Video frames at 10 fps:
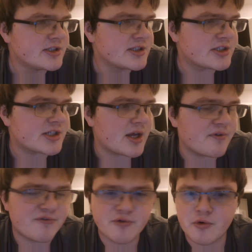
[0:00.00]
say
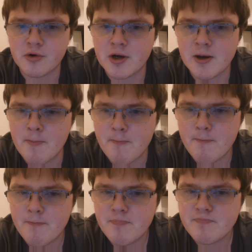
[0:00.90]
for
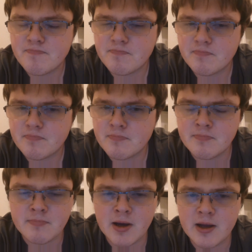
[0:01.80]

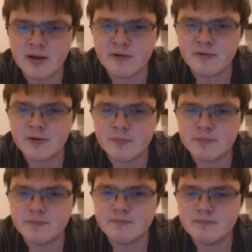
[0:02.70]
my,
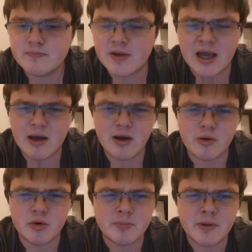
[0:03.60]
how I
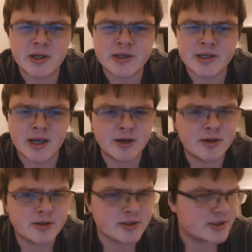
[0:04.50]
would be in
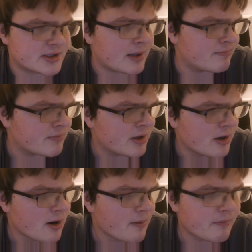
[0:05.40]
Canada, because I'm
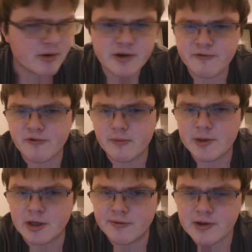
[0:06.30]
pretty
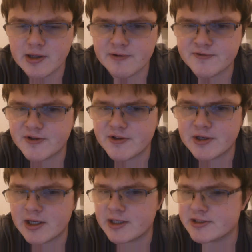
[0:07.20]
firmly on the left in the
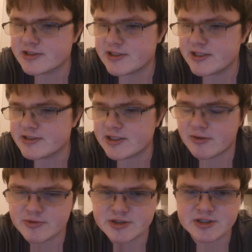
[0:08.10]
United States, and I
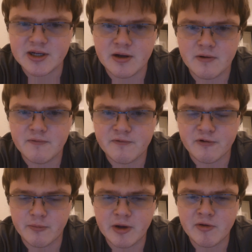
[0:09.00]
would say
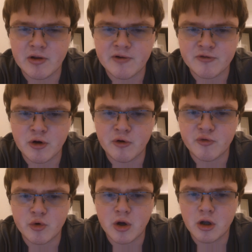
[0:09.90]
firmly on the left
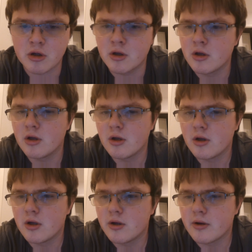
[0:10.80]
overall,
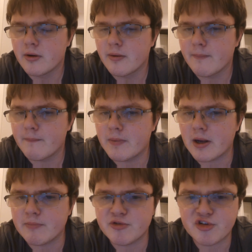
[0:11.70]
but
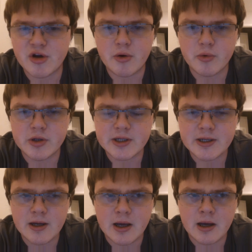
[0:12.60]
I'm generally,
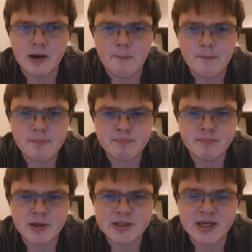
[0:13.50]

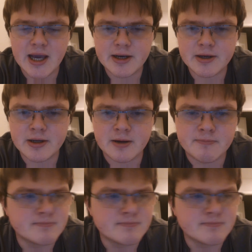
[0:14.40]
but Canada,